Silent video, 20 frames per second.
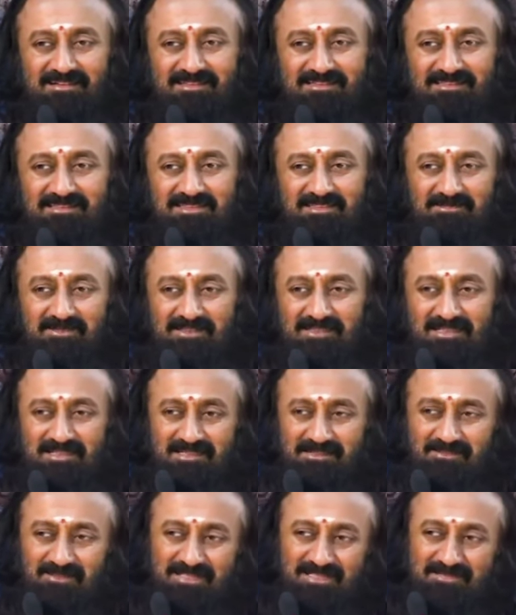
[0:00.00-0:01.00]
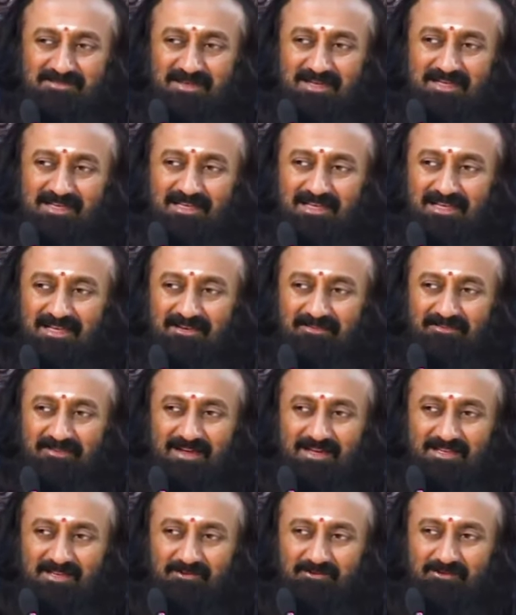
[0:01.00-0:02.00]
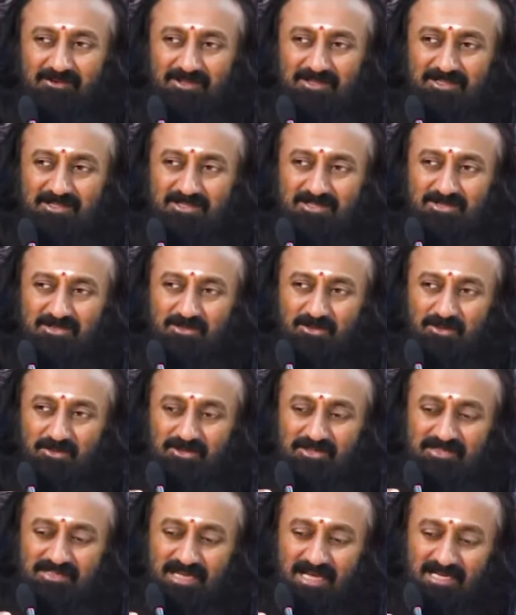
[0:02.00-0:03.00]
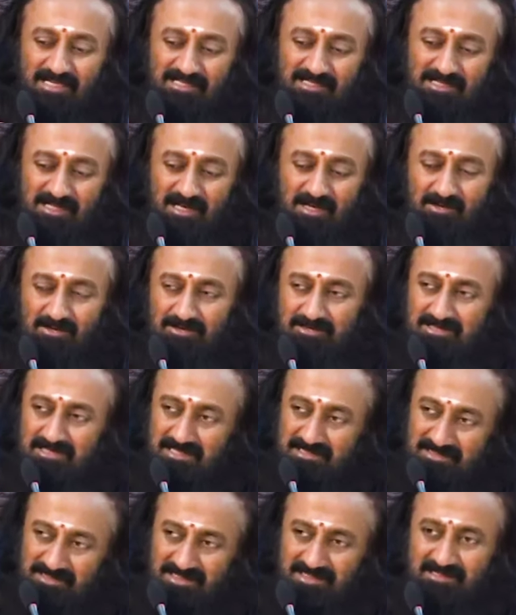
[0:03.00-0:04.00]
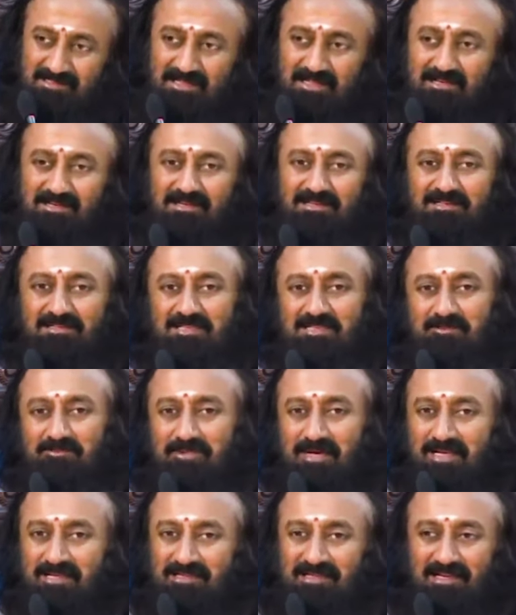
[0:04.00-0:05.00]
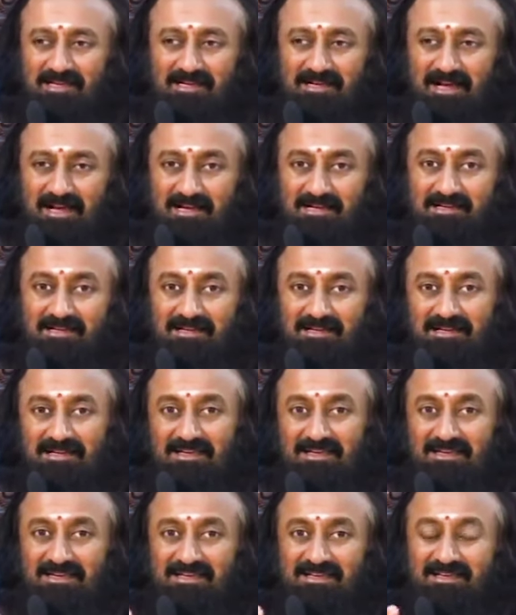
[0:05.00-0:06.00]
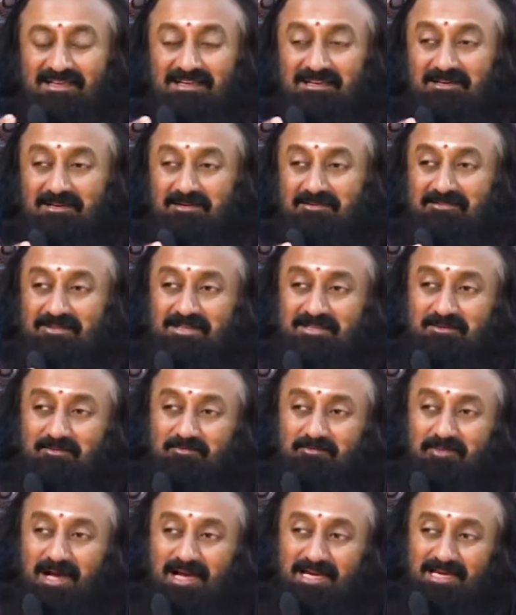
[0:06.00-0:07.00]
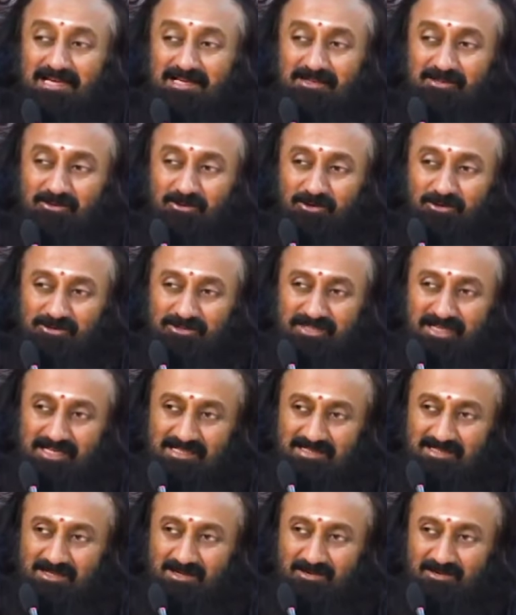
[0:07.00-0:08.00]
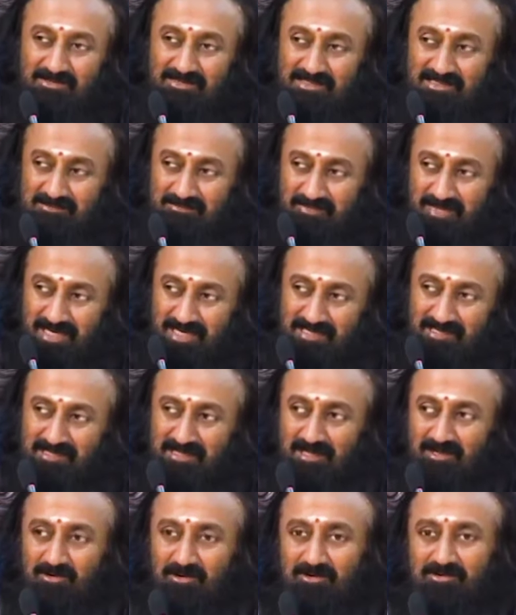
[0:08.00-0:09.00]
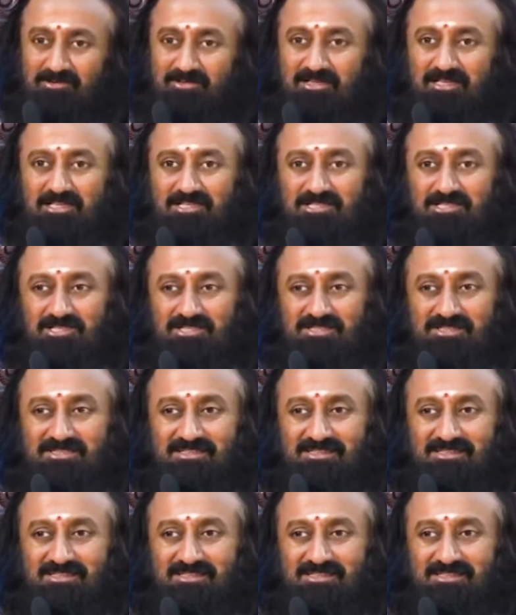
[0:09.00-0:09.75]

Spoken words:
Shiva Tattva is when where the words go that close and then they return back. They can't. Where the mind go that close and mind cannot reach.